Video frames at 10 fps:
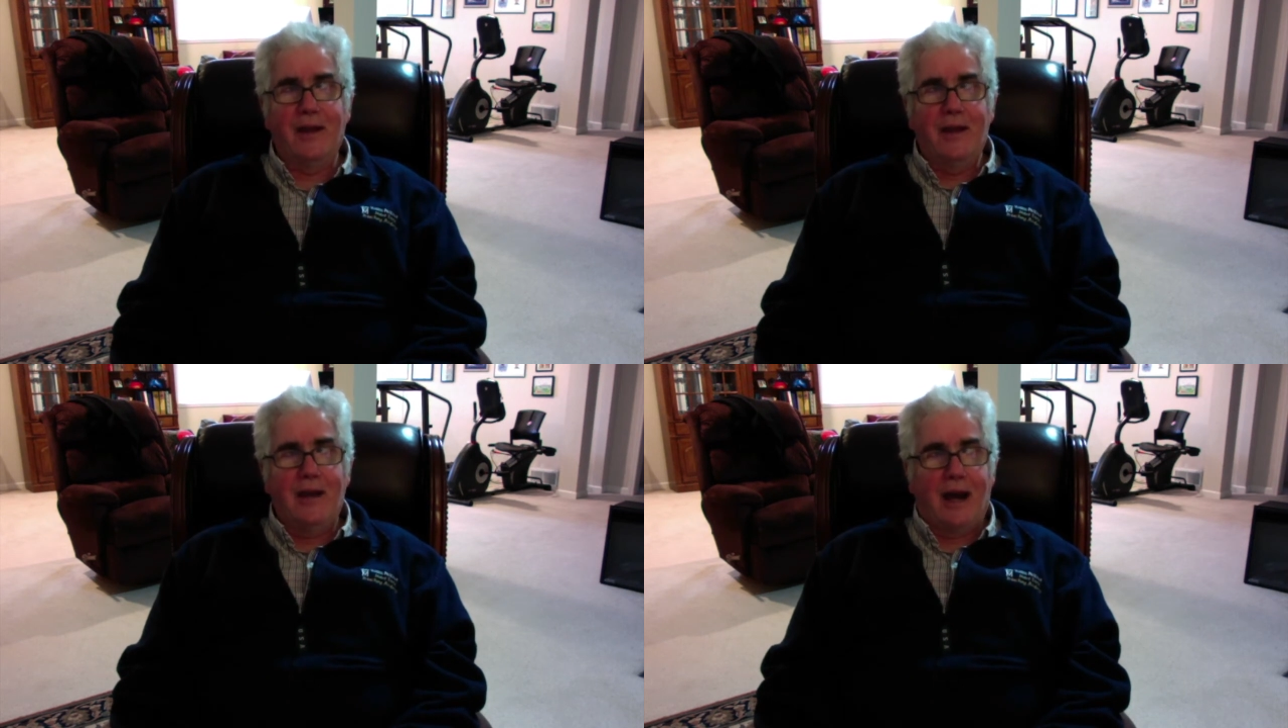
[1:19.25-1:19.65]

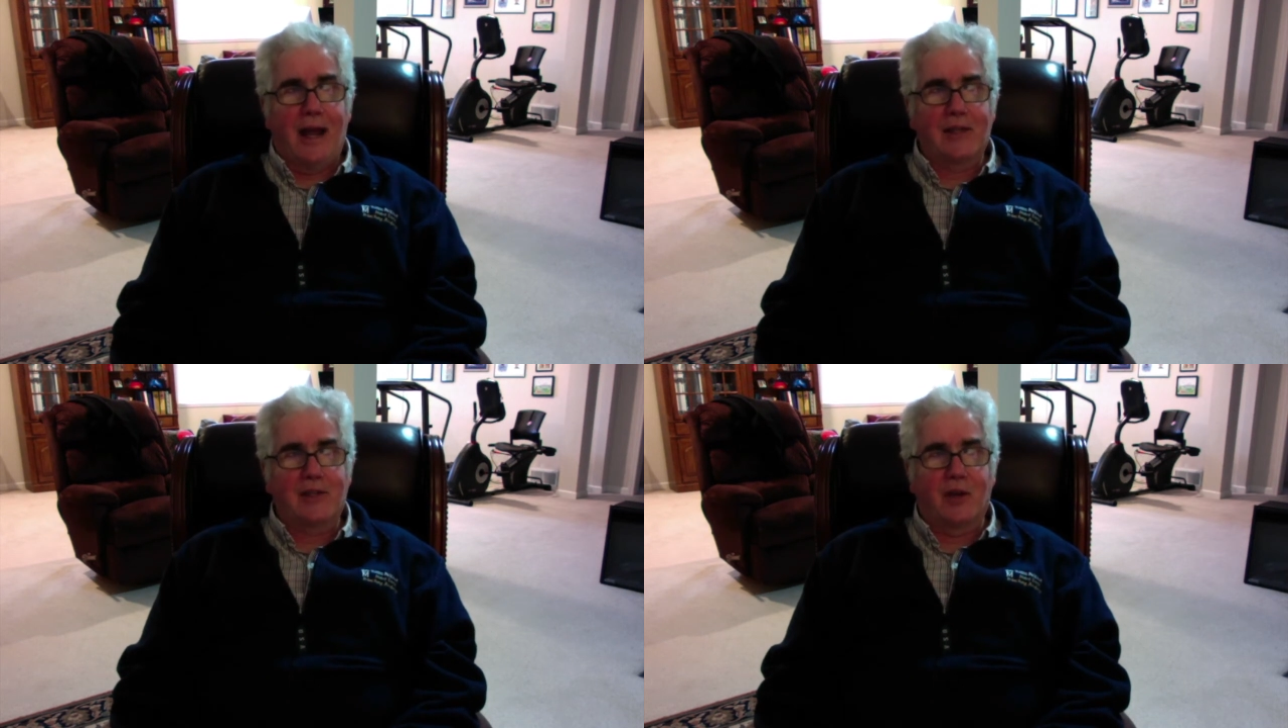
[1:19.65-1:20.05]
I
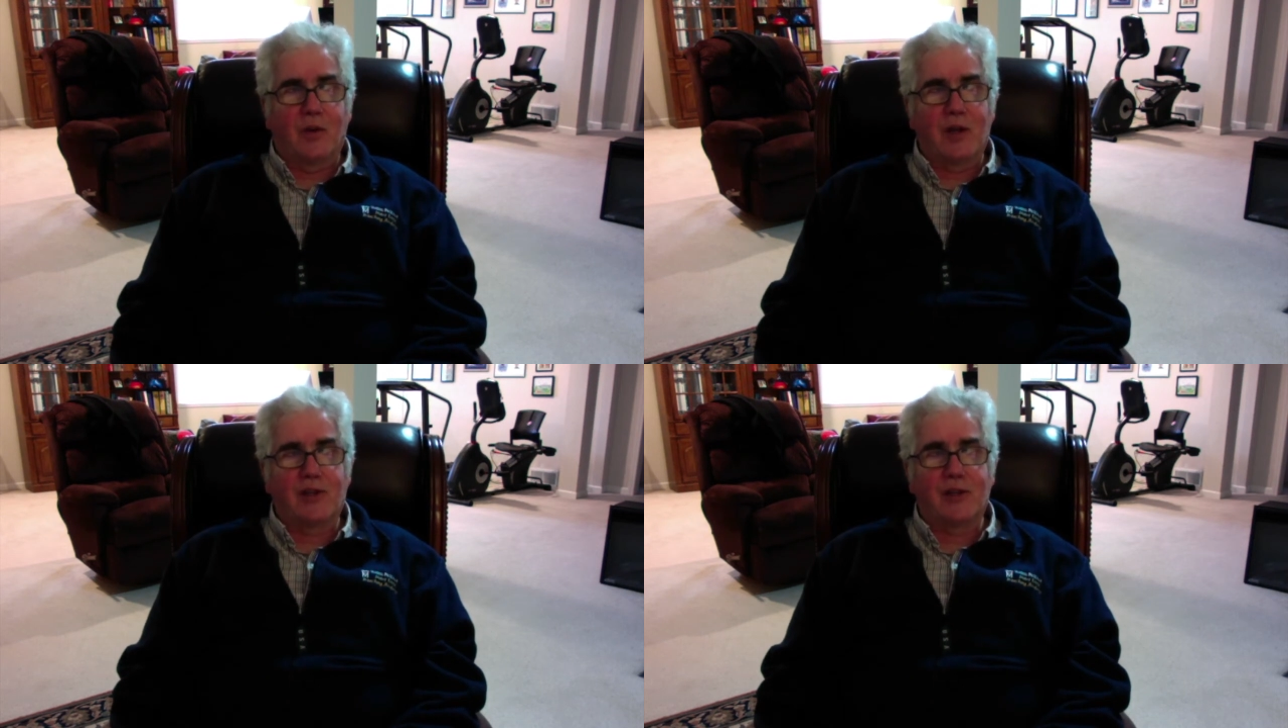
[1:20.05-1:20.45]
asked the
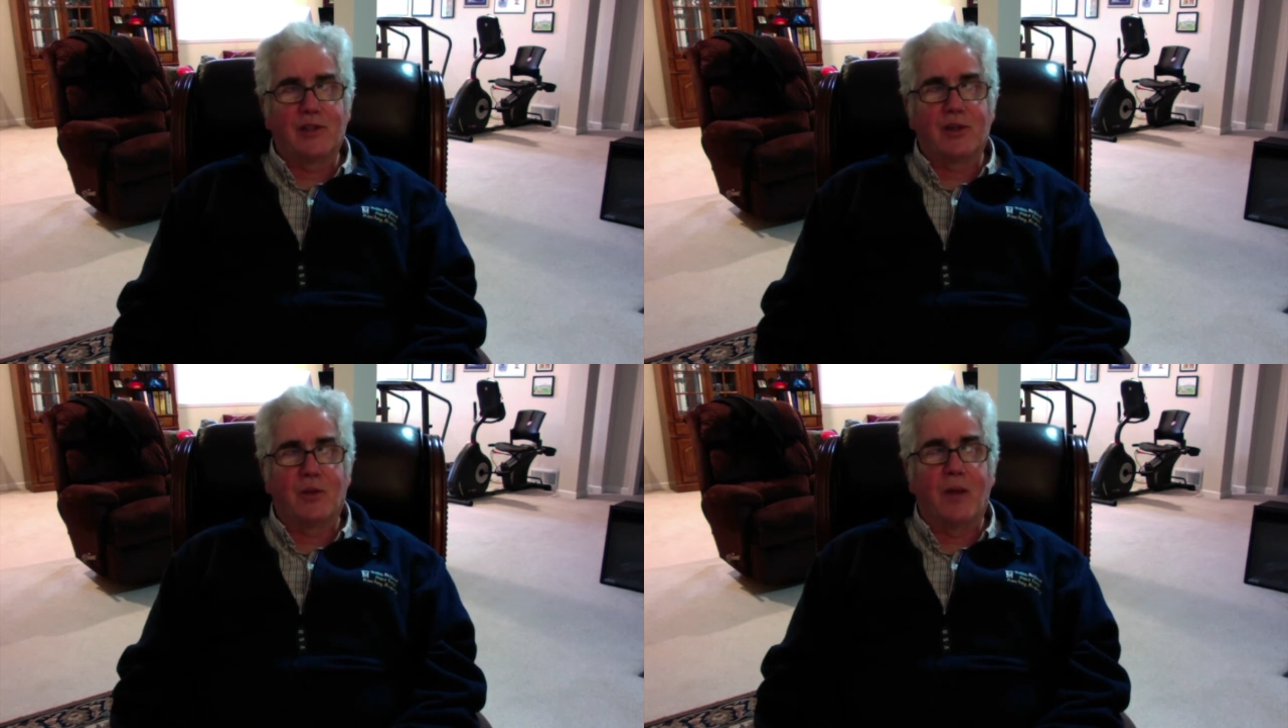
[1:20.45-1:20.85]
question, so
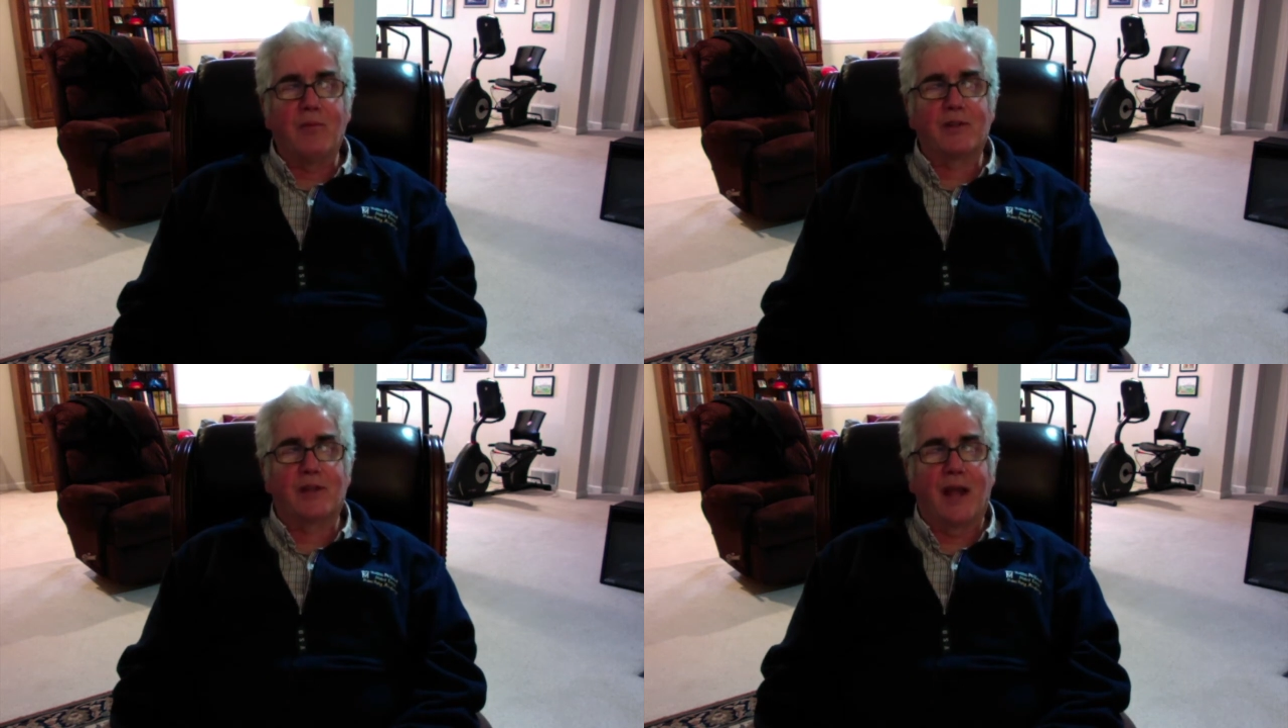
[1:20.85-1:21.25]
when was
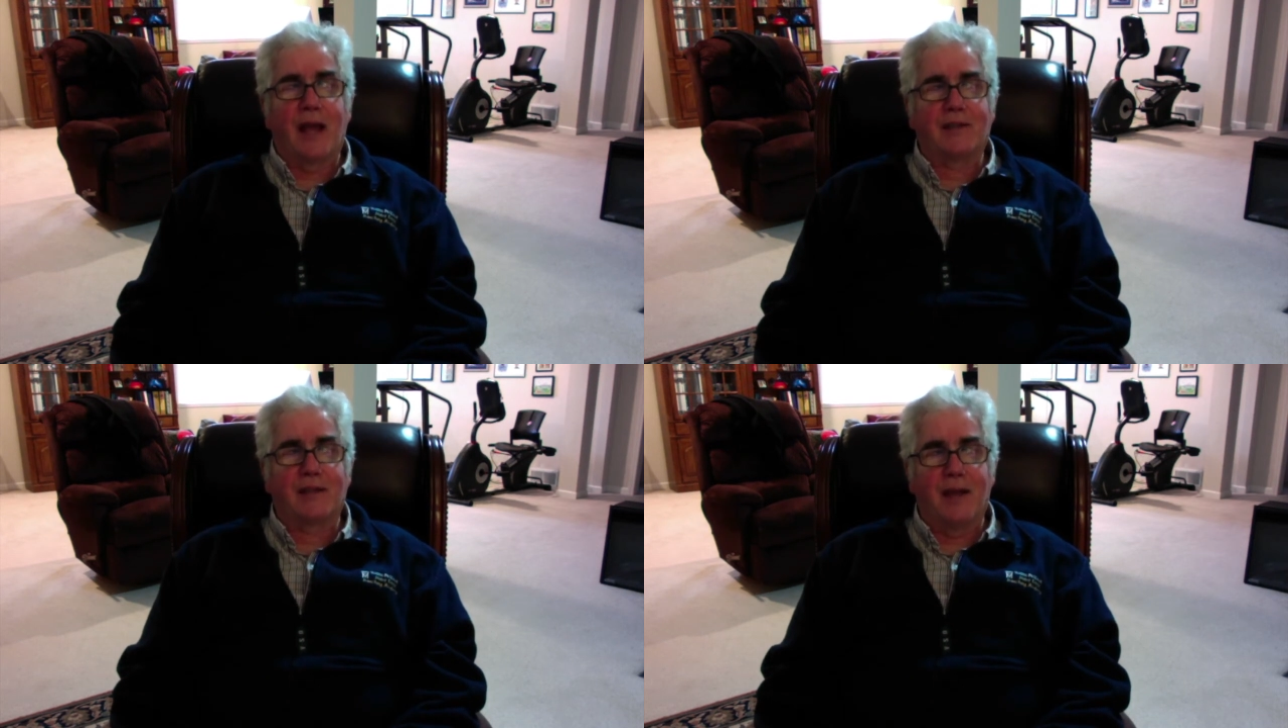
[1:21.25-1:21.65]
the
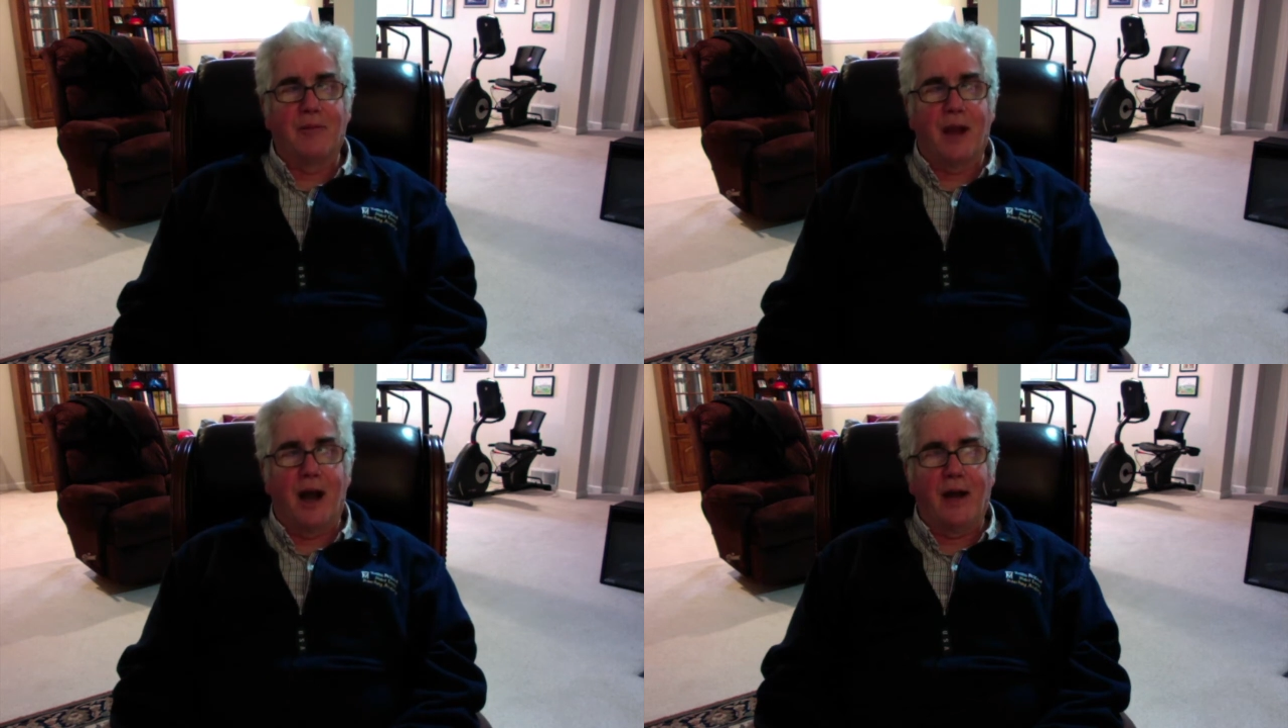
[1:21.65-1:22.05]
last time
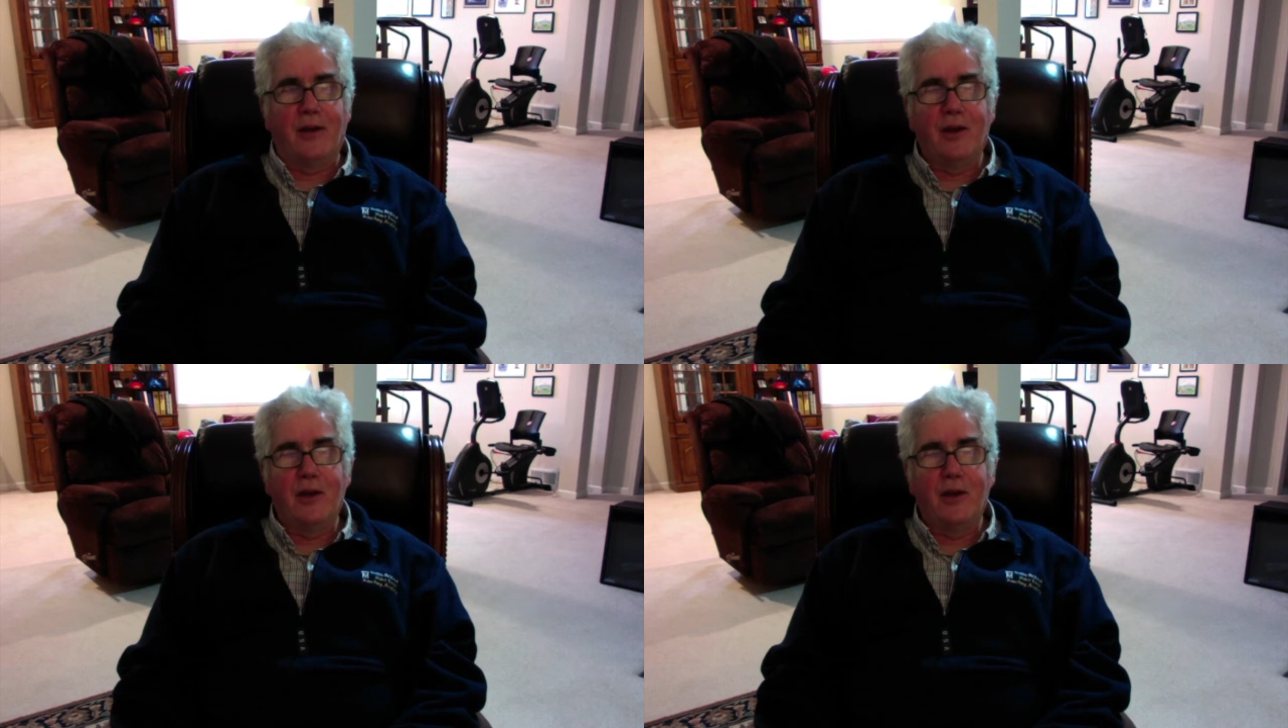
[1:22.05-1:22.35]
God